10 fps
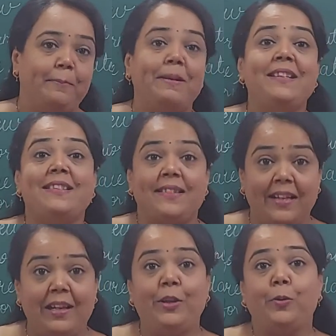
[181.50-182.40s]
but
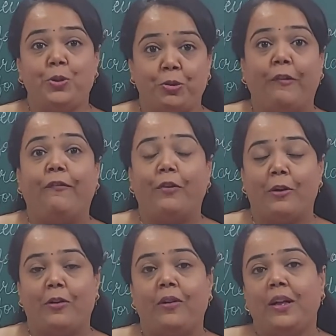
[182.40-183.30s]
still you should
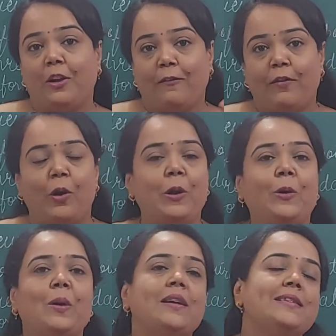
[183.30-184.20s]

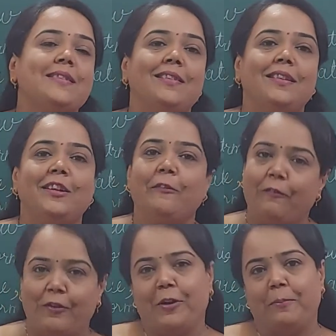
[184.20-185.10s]
follow a certain
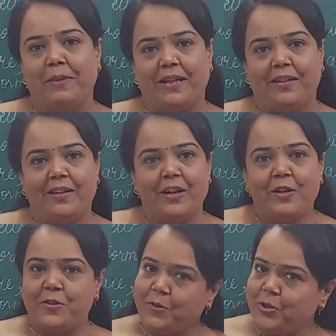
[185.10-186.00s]
format.
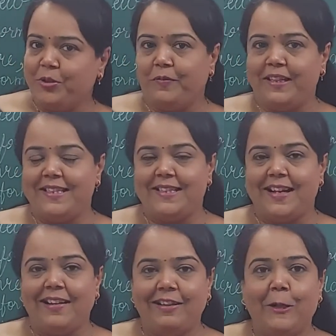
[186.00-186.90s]
So should we
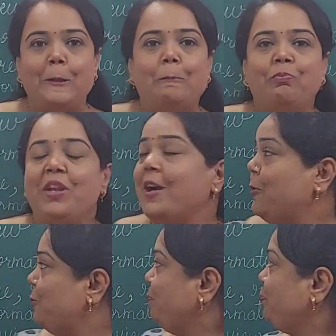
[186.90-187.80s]
start?
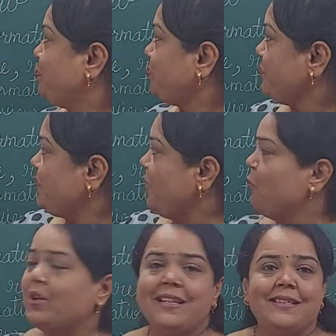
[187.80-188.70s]
Now,
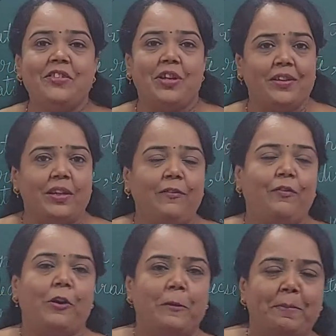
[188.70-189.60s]
what is the general
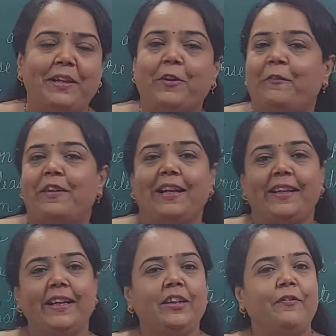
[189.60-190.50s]
format of
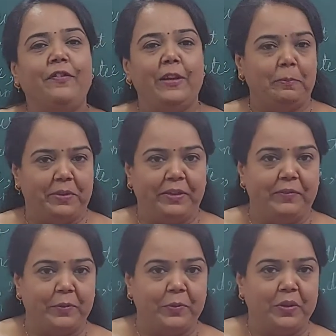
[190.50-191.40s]
writing the film review?